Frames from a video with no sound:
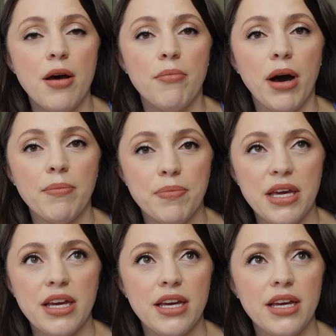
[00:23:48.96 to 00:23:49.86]
but
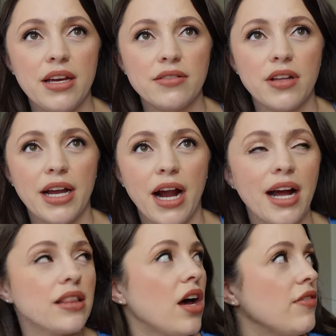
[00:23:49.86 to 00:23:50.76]
B, like
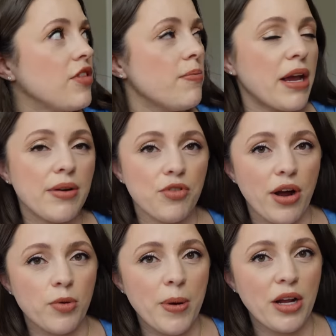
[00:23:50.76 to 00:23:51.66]
I love the Makeup
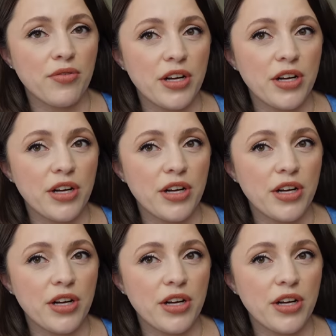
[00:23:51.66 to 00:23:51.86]
Forever powder